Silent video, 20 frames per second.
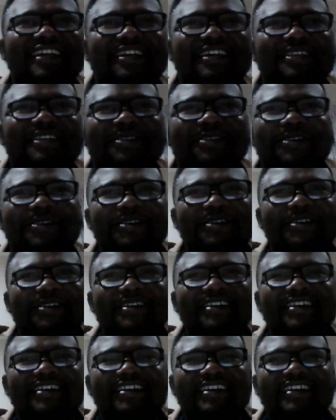
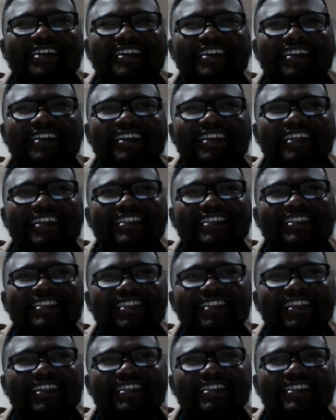So
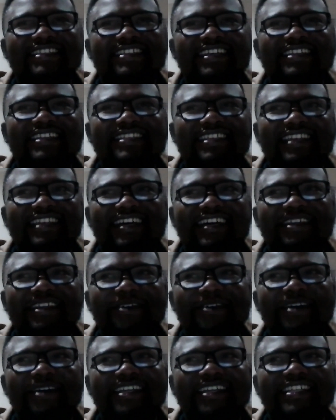here's another
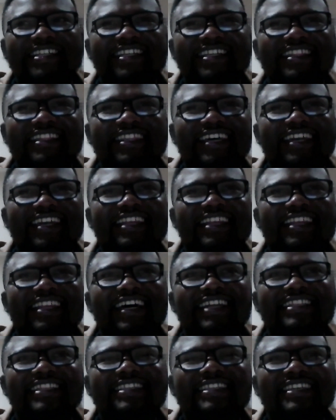question then
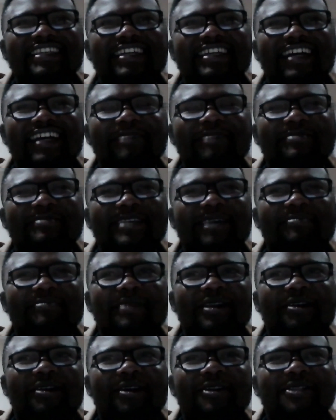that comes up
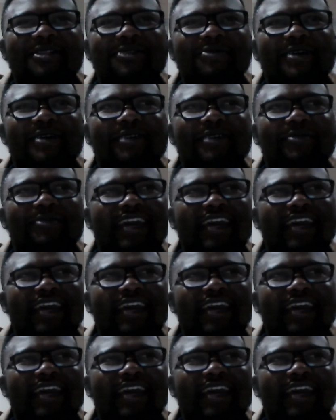a lot when we're